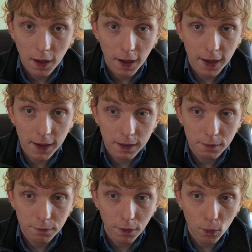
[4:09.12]
a
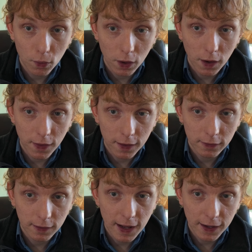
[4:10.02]
folder and then
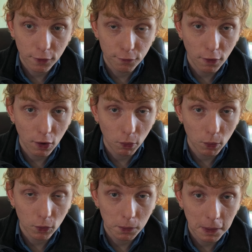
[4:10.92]
select the file we
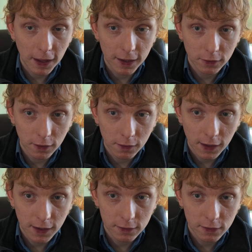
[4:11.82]
want to play. So in
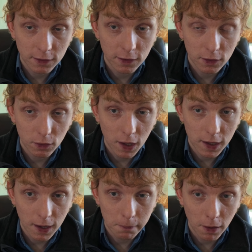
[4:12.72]
case this is
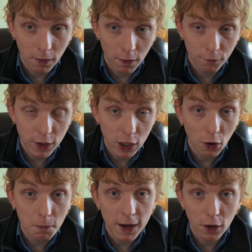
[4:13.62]
a video
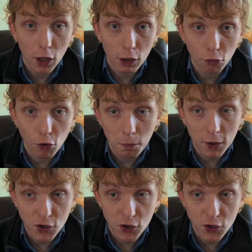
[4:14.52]
I made earlier on my